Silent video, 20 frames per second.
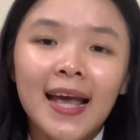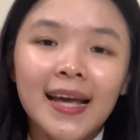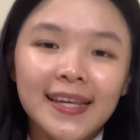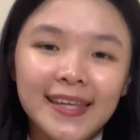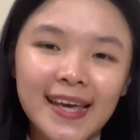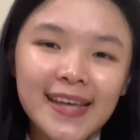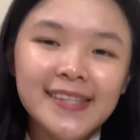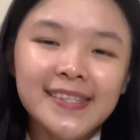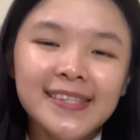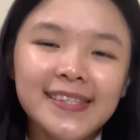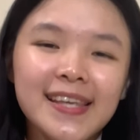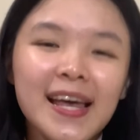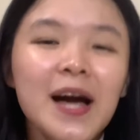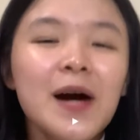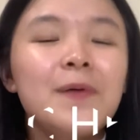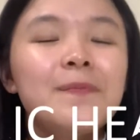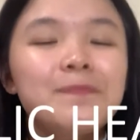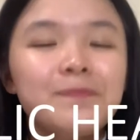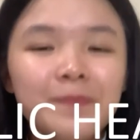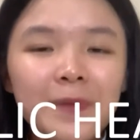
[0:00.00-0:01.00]
Yes,
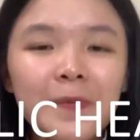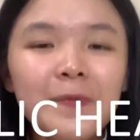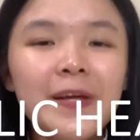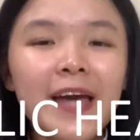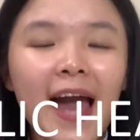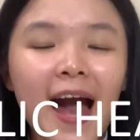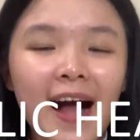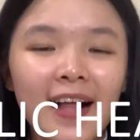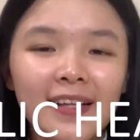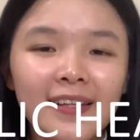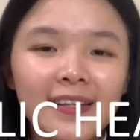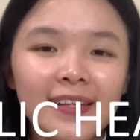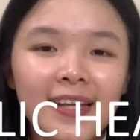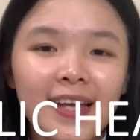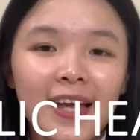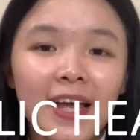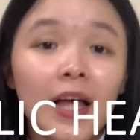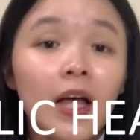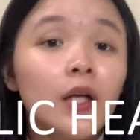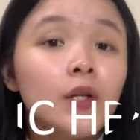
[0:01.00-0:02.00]
public health.
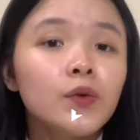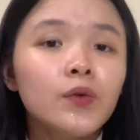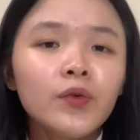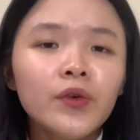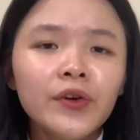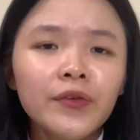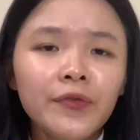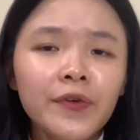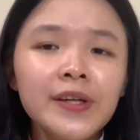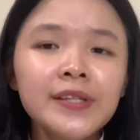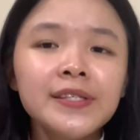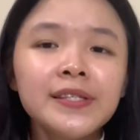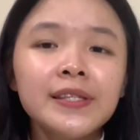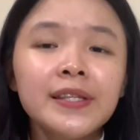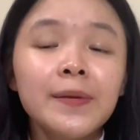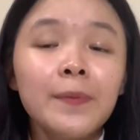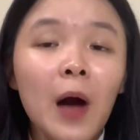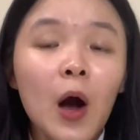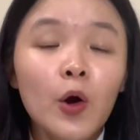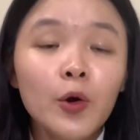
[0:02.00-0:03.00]
To refresh
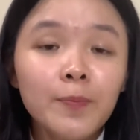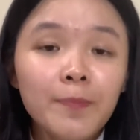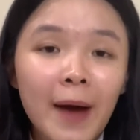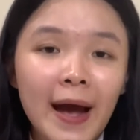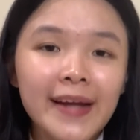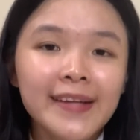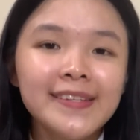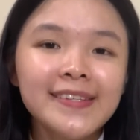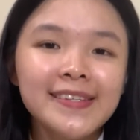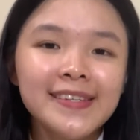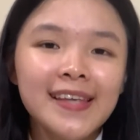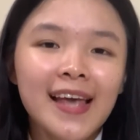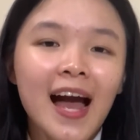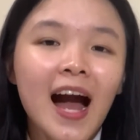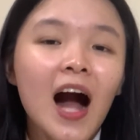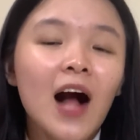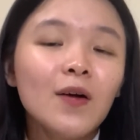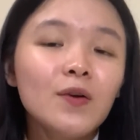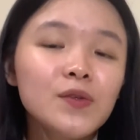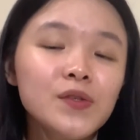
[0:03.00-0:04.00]
our minds,
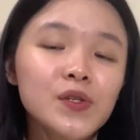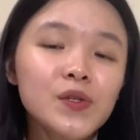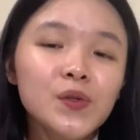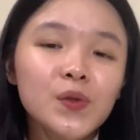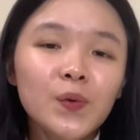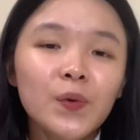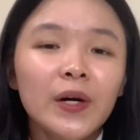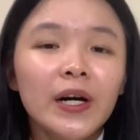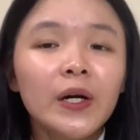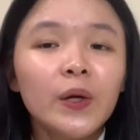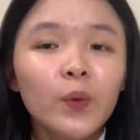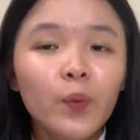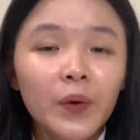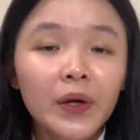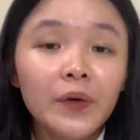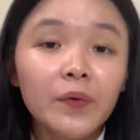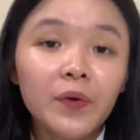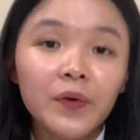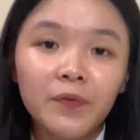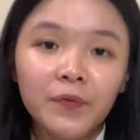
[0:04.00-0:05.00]
I'll just do a
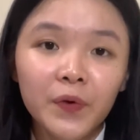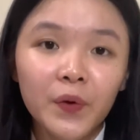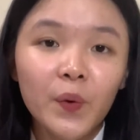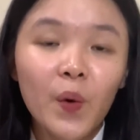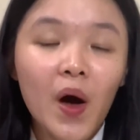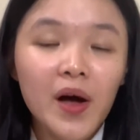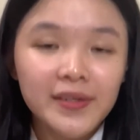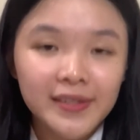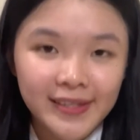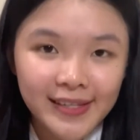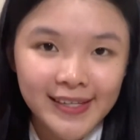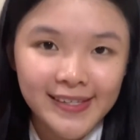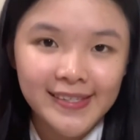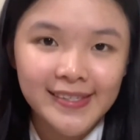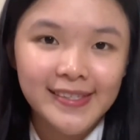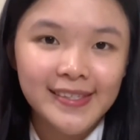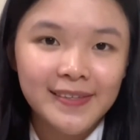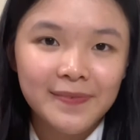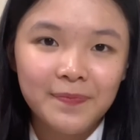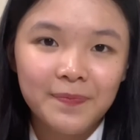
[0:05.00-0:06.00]
quick review on
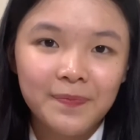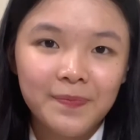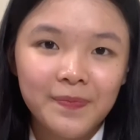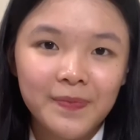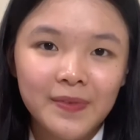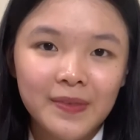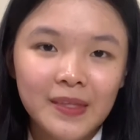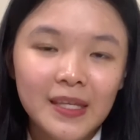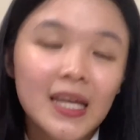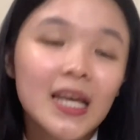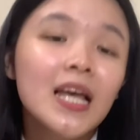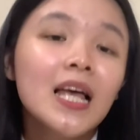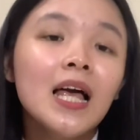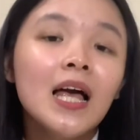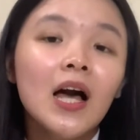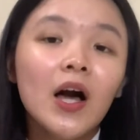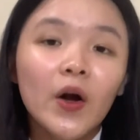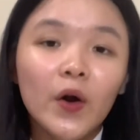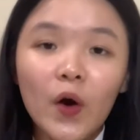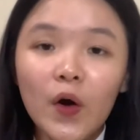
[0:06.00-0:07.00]
this.
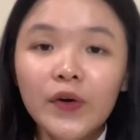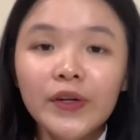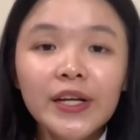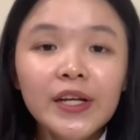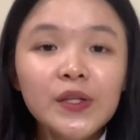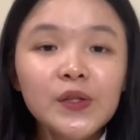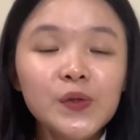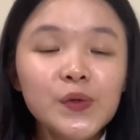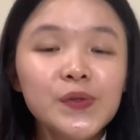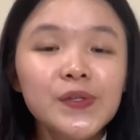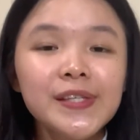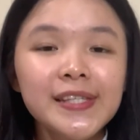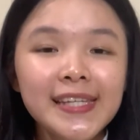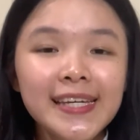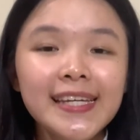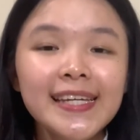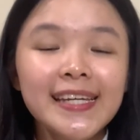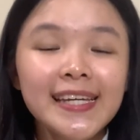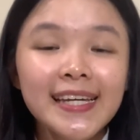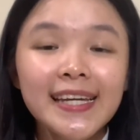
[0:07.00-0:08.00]
According to
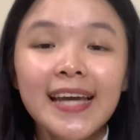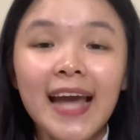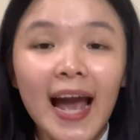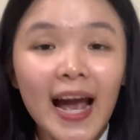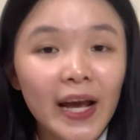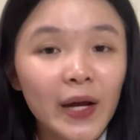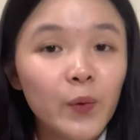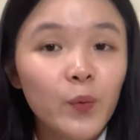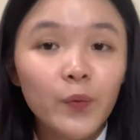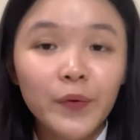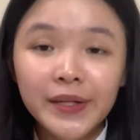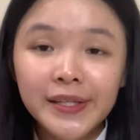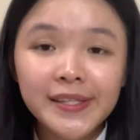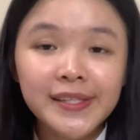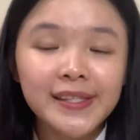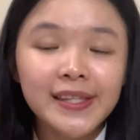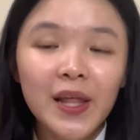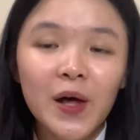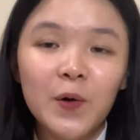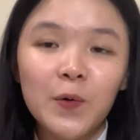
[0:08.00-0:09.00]
CEA
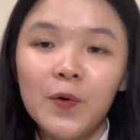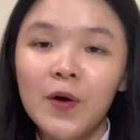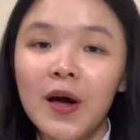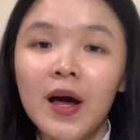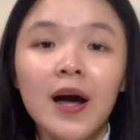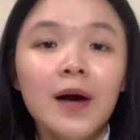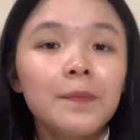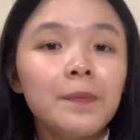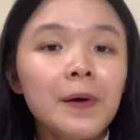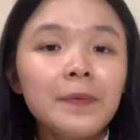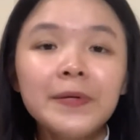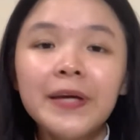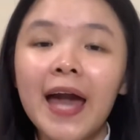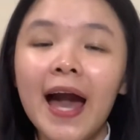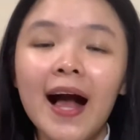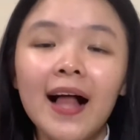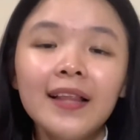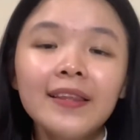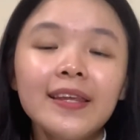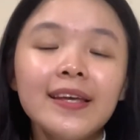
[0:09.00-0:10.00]
Winslow, public
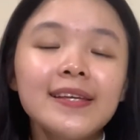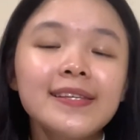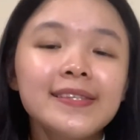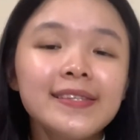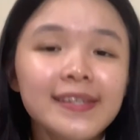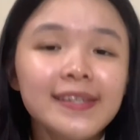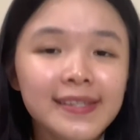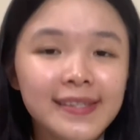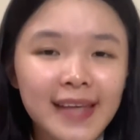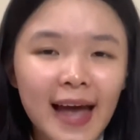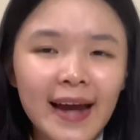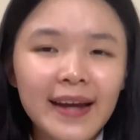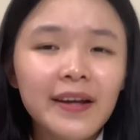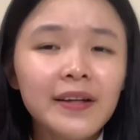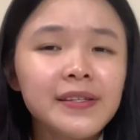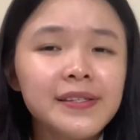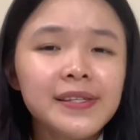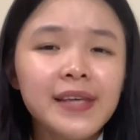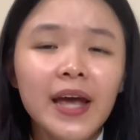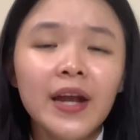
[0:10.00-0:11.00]
health is the
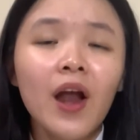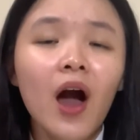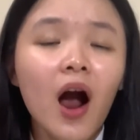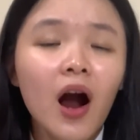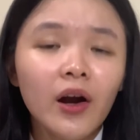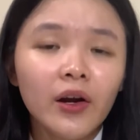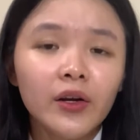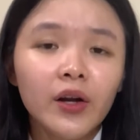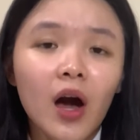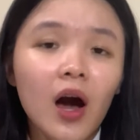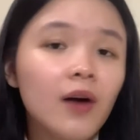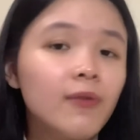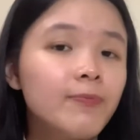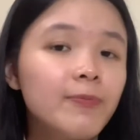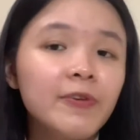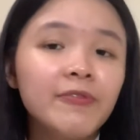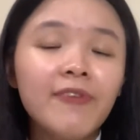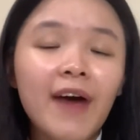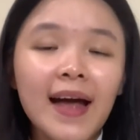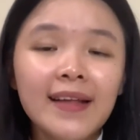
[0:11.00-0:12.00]
science and art of
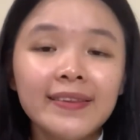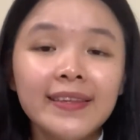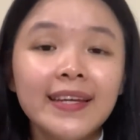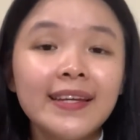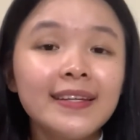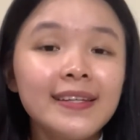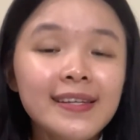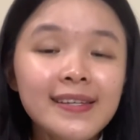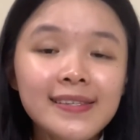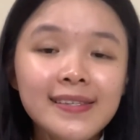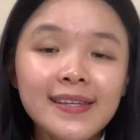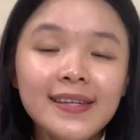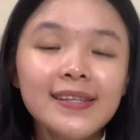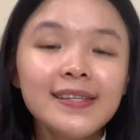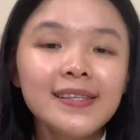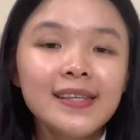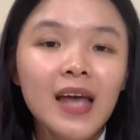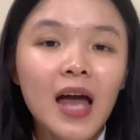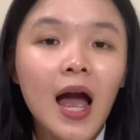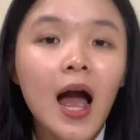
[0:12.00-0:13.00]
preventing
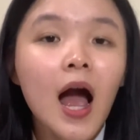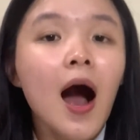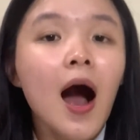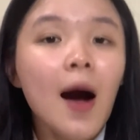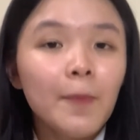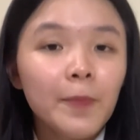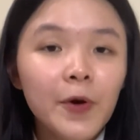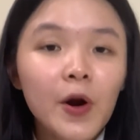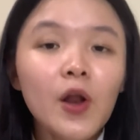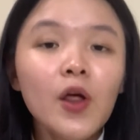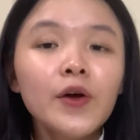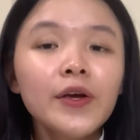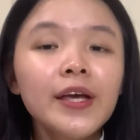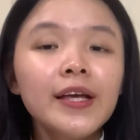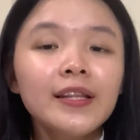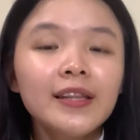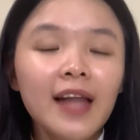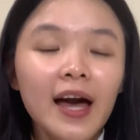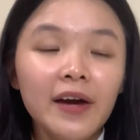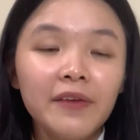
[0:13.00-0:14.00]
disease, prolonging
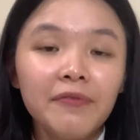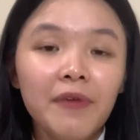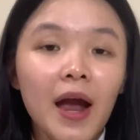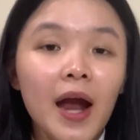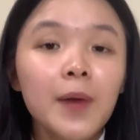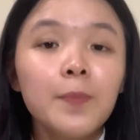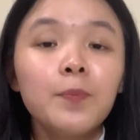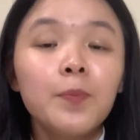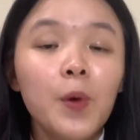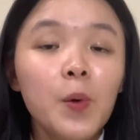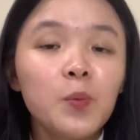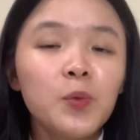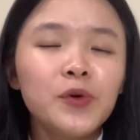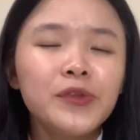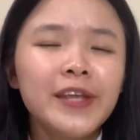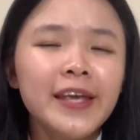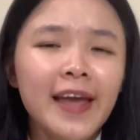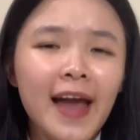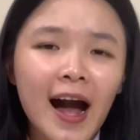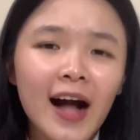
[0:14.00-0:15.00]
life, and
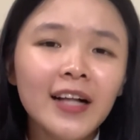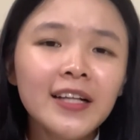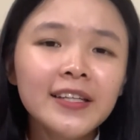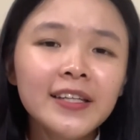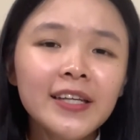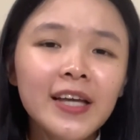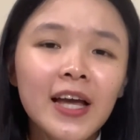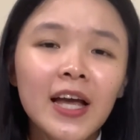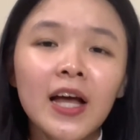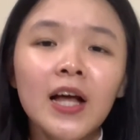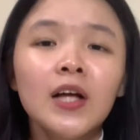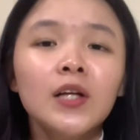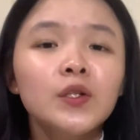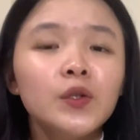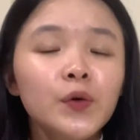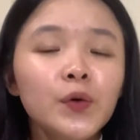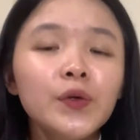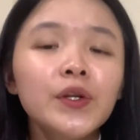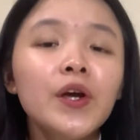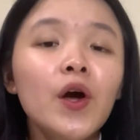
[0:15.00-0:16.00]
promoting health
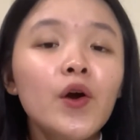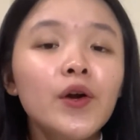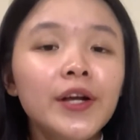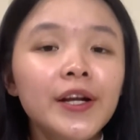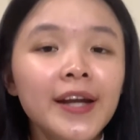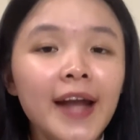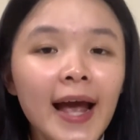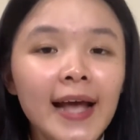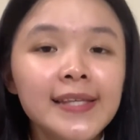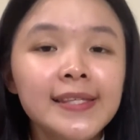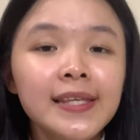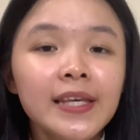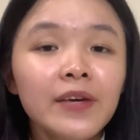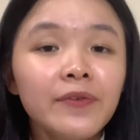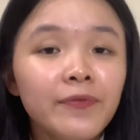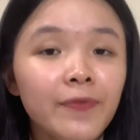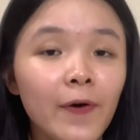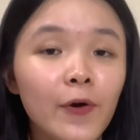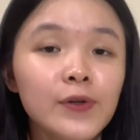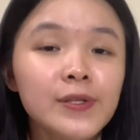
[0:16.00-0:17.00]
through the organized
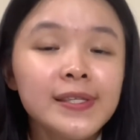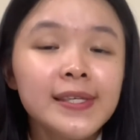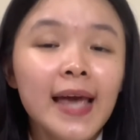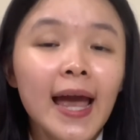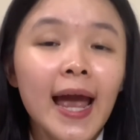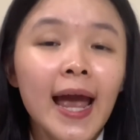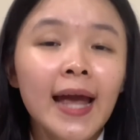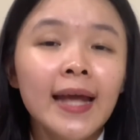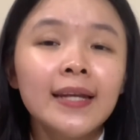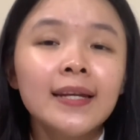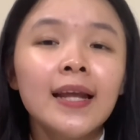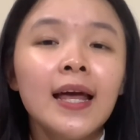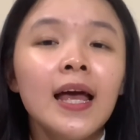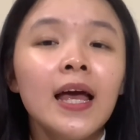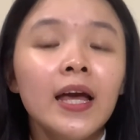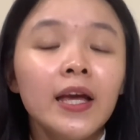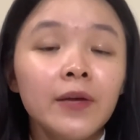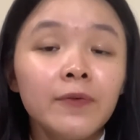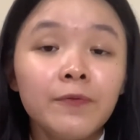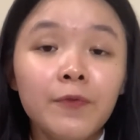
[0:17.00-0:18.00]
efforts and
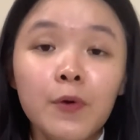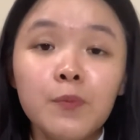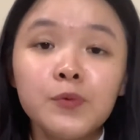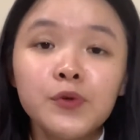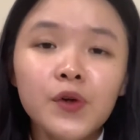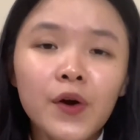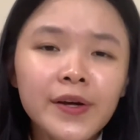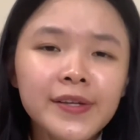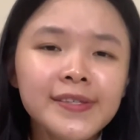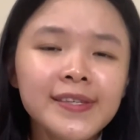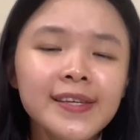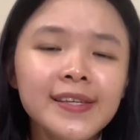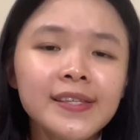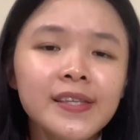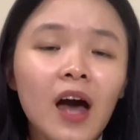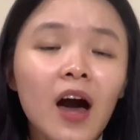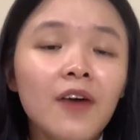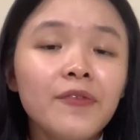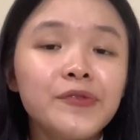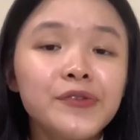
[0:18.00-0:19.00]
informed choices
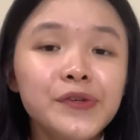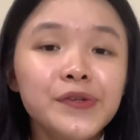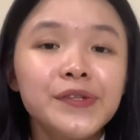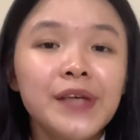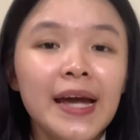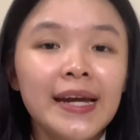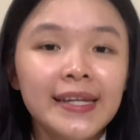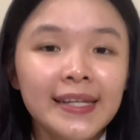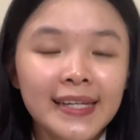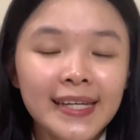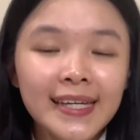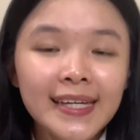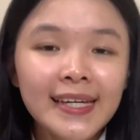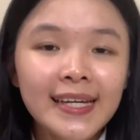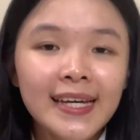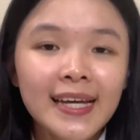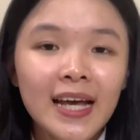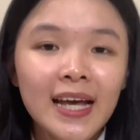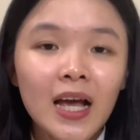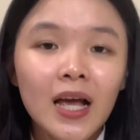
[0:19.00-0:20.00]
of society,
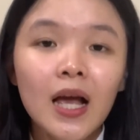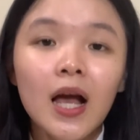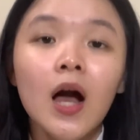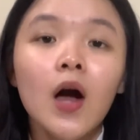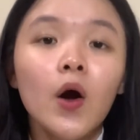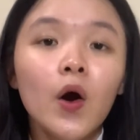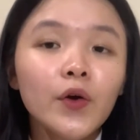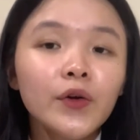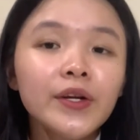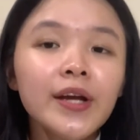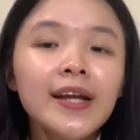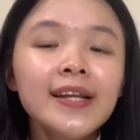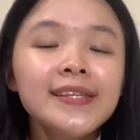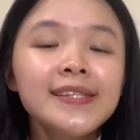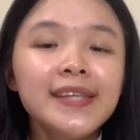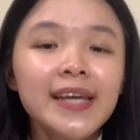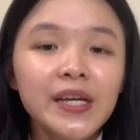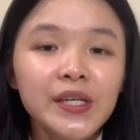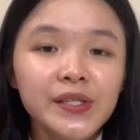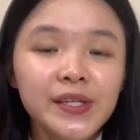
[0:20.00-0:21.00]

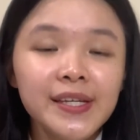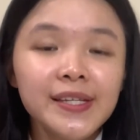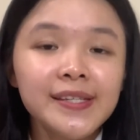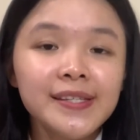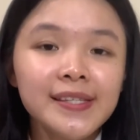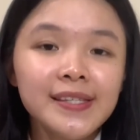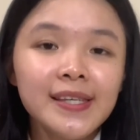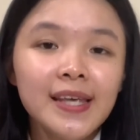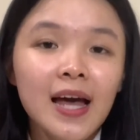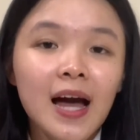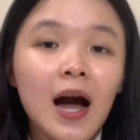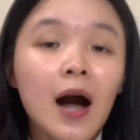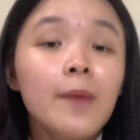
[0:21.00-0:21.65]
organizations,